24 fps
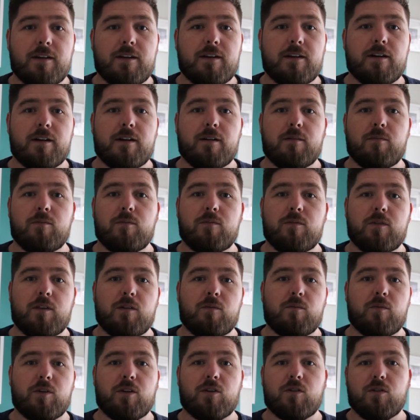
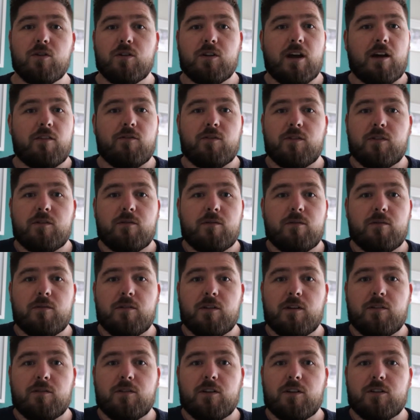that we could have
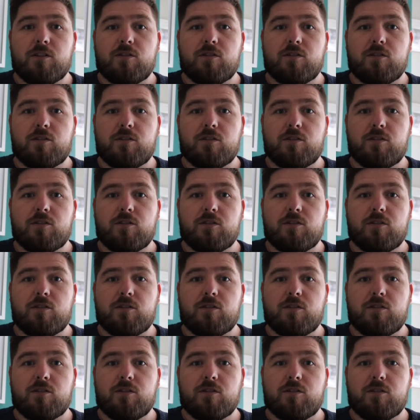a